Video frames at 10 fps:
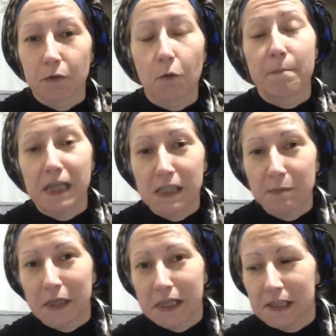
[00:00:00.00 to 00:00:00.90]
means
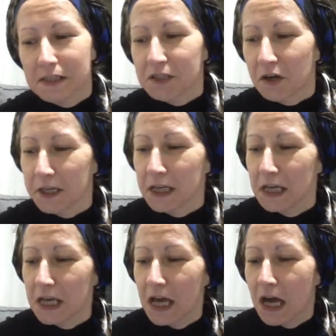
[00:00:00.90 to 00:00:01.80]
peace,
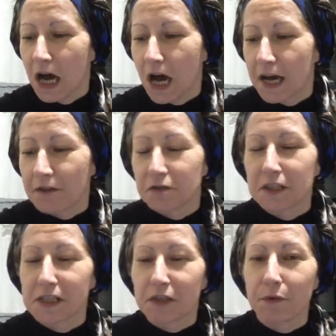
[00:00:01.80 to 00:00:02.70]
I have to
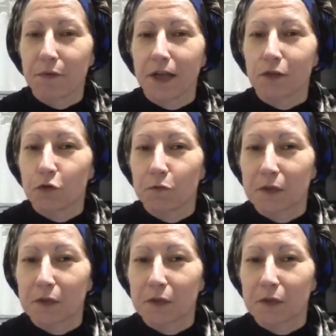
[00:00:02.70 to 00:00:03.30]
disagree with that too,